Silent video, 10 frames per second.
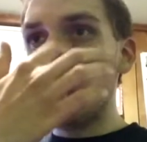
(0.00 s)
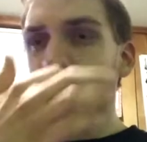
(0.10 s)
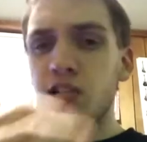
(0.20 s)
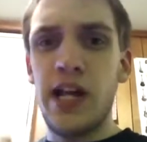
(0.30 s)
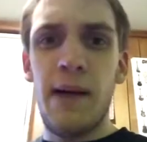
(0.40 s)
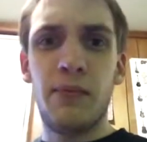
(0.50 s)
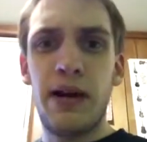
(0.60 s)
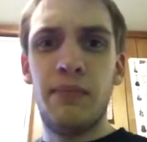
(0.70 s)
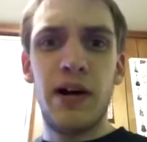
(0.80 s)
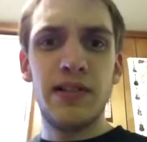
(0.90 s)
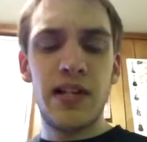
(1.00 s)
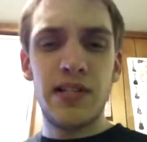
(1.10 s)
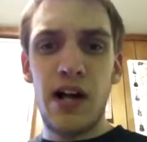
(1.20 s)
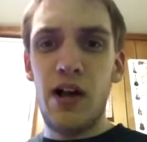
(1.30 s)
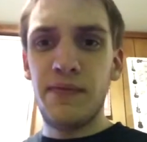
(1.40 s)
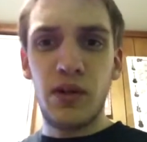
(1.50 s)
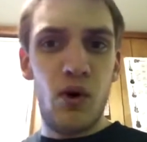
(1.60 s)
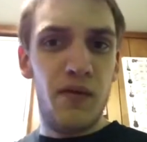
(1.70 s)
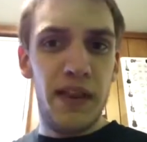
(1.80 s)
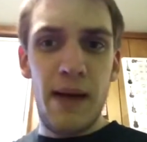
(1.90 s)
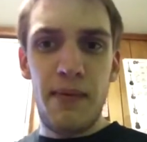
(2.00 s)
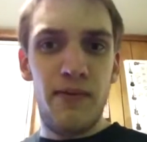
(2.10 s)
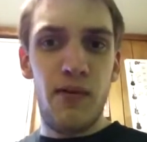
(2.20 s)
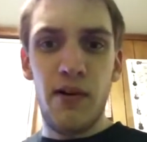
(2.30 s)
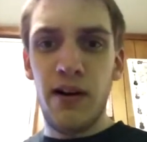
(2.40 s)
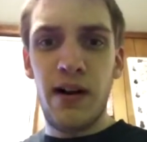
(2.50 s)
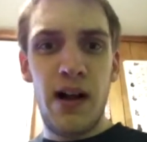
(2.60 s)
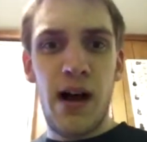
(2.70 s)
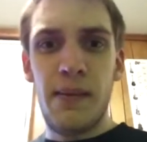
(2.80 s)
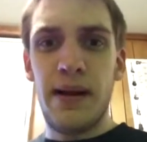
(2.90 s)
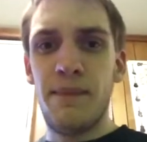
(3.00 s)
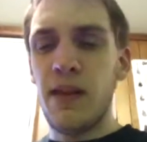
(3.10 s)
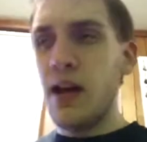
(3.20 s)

Just the upgrade process. I'll have to go over that before. I mean.